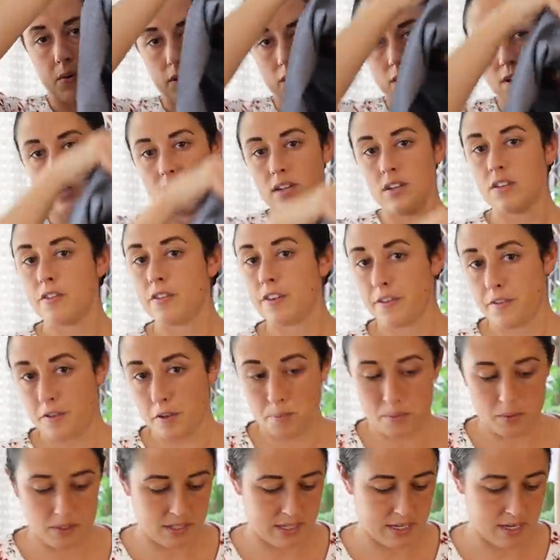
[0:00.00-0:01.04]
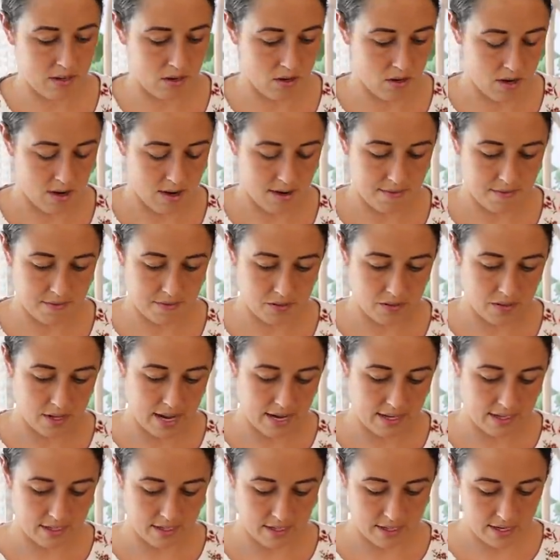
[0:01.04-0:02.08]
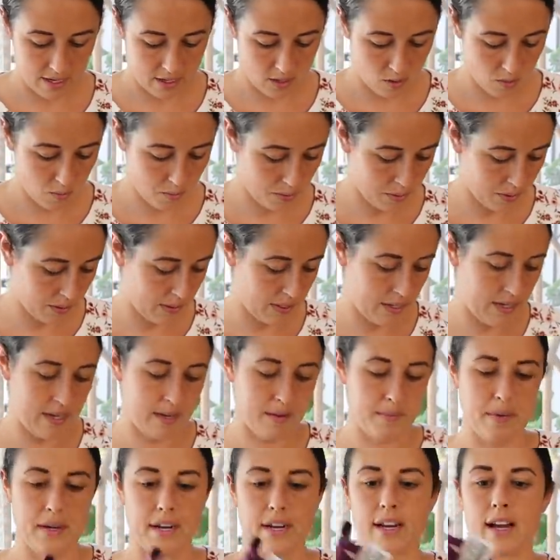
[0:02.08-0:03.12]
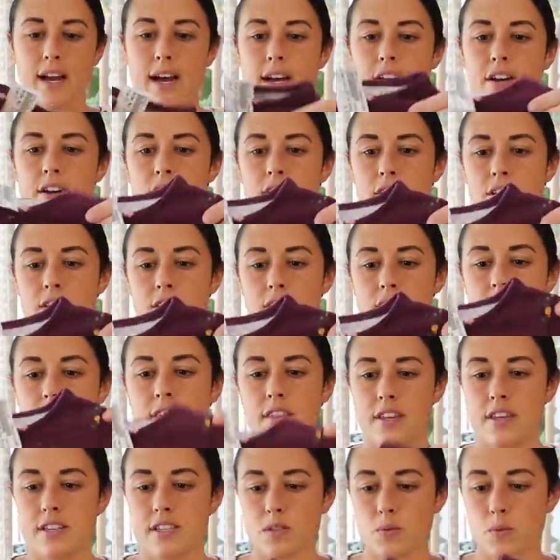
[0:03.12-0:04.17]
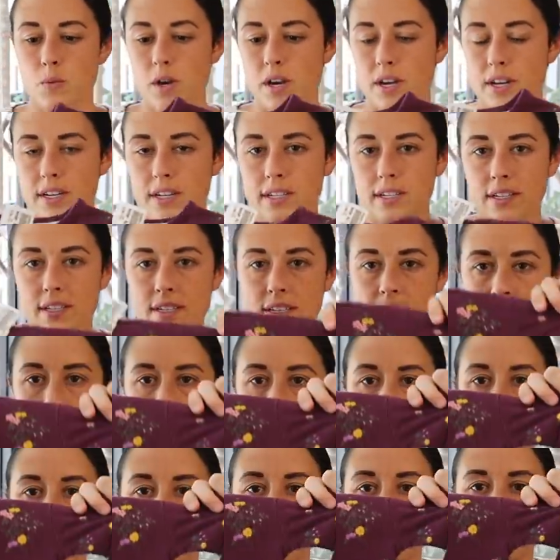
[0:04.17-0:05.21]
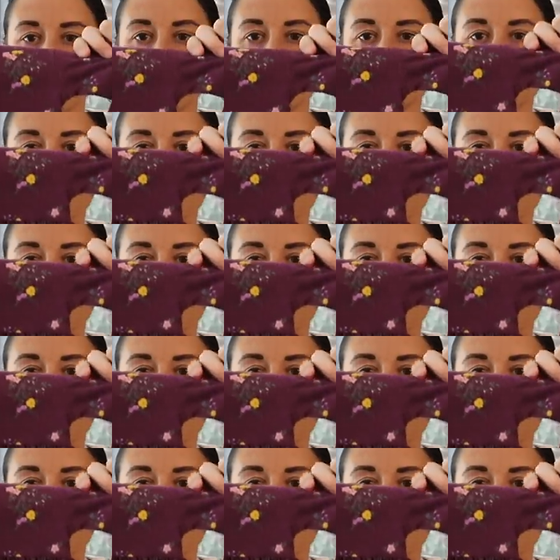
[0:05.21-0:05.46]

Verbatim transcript: were 50% off, so that did help. But I got her this one. It's a